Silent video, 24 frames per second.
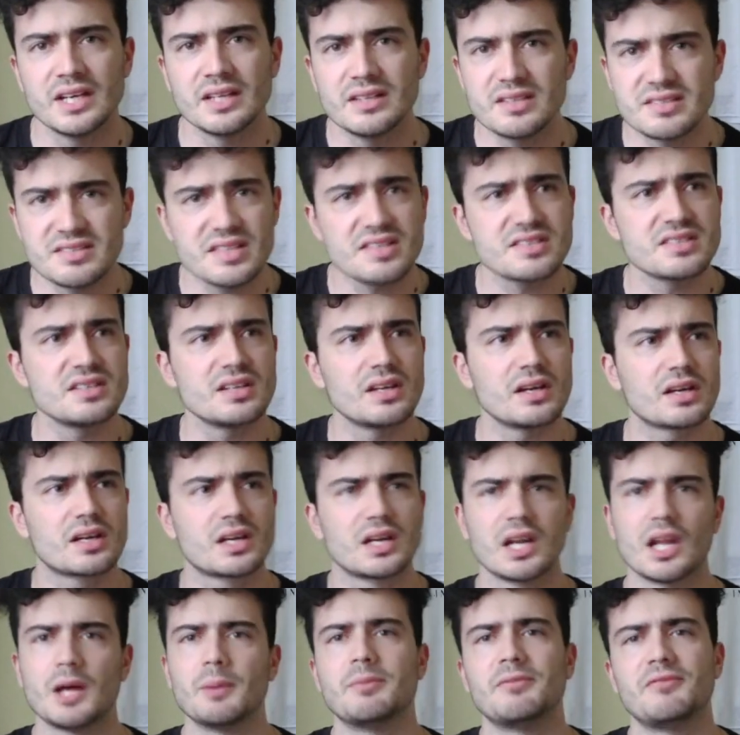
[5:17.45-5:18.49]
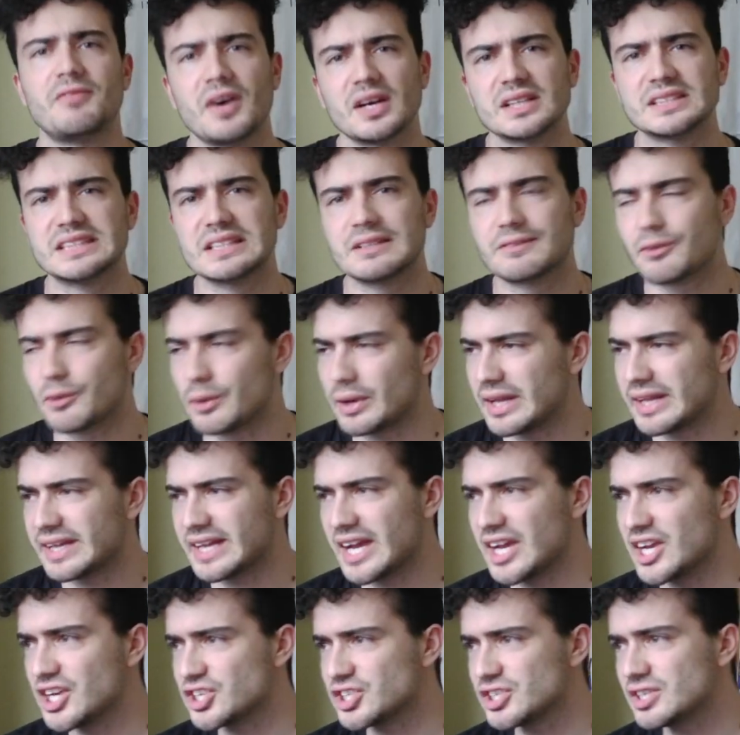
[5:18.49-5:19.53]
This isn't a club fighting for
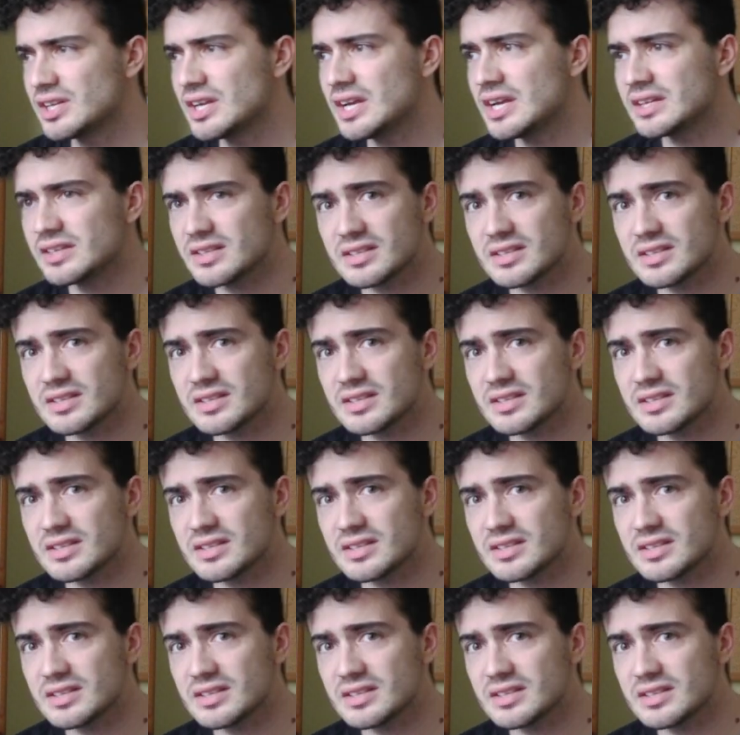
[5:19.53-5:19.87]
relegation.